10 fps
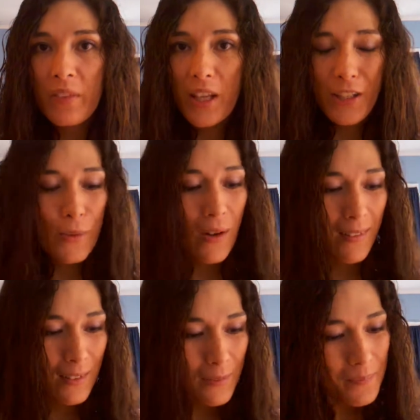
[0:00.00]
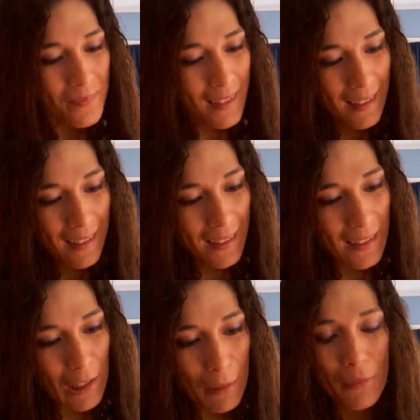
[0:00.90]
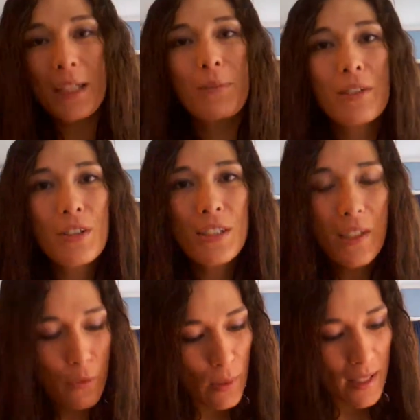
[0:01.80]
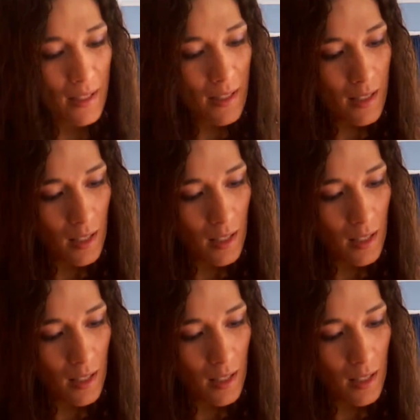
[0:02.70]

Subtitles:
Thank you, Autumn. I went in one of her giveaways.